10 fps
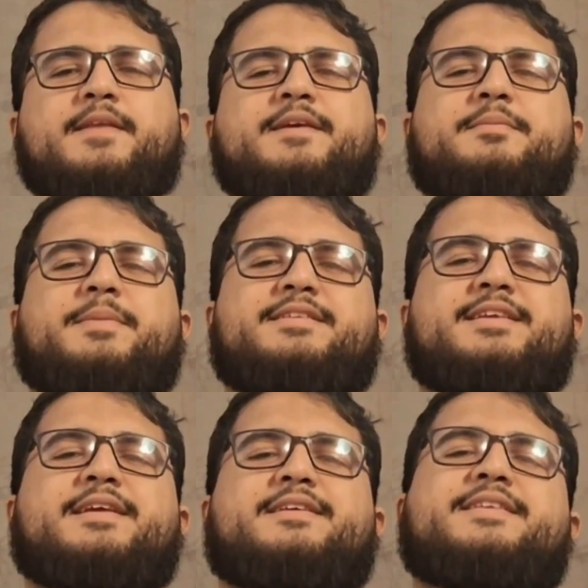This means
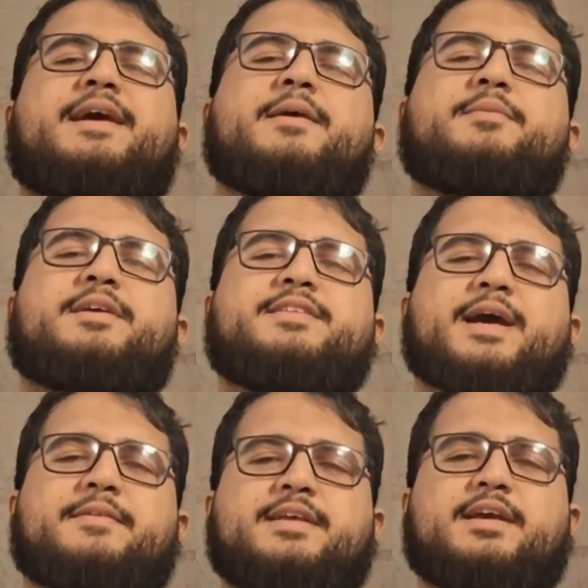that instead of just
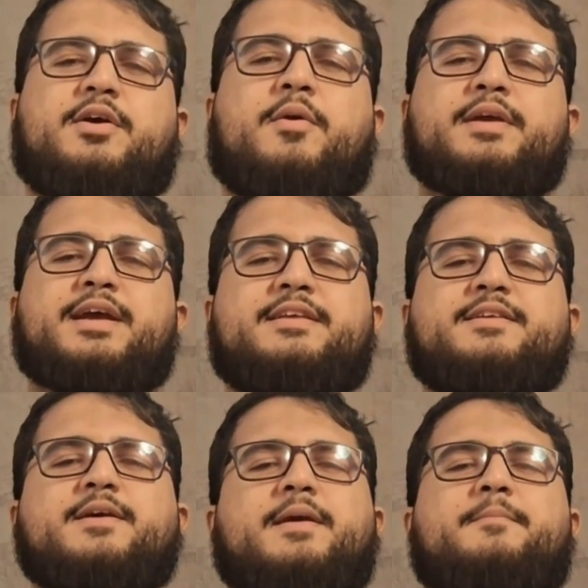having a code
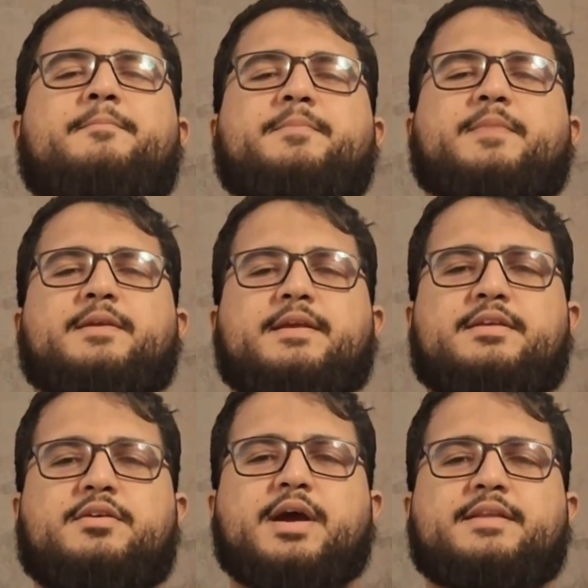editor,
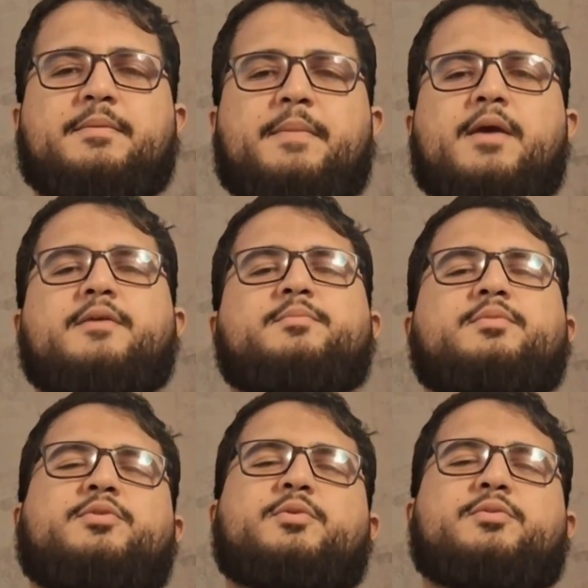you have a
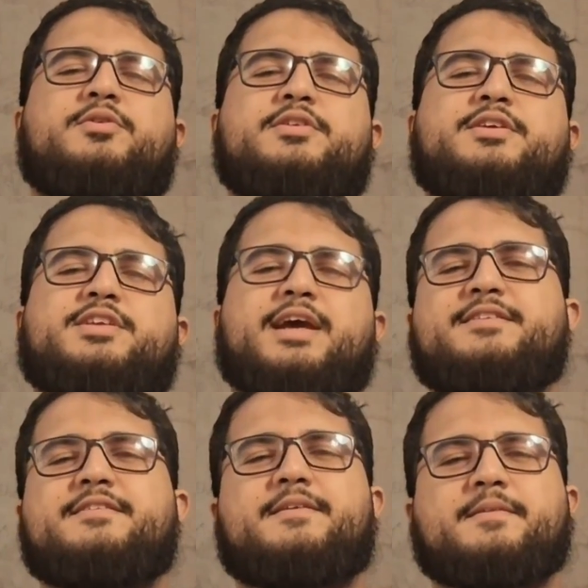powerful tool to
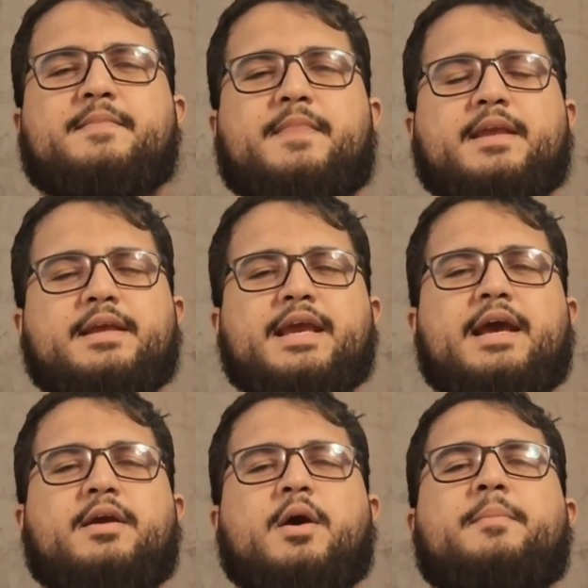suggest
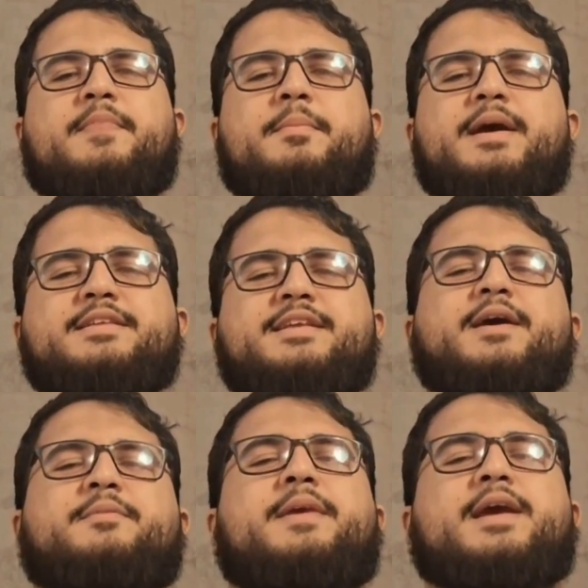and optimize
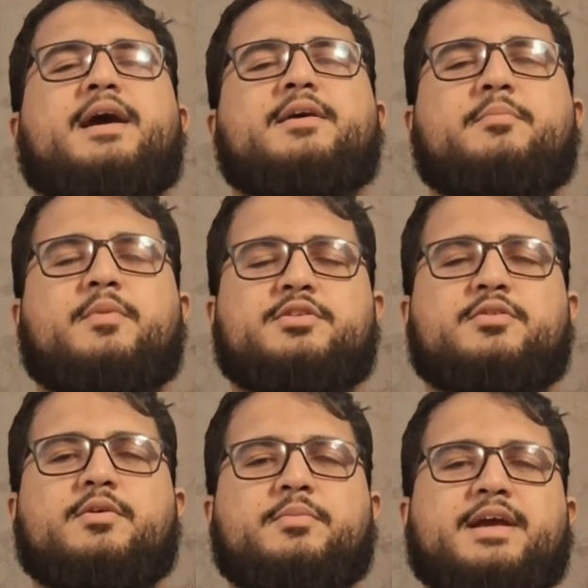every line of what
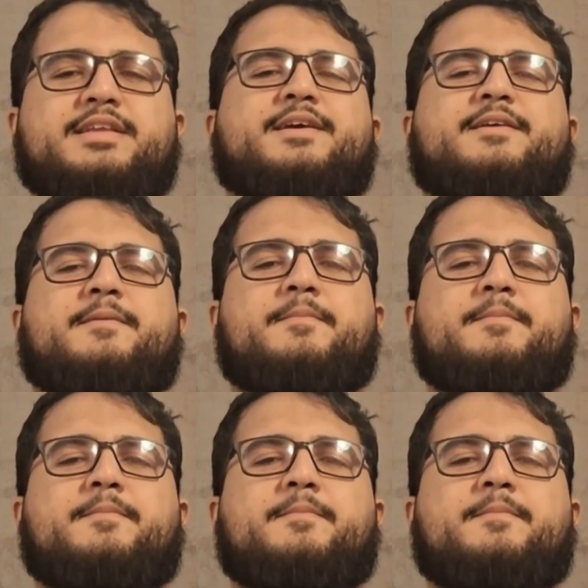you are writing.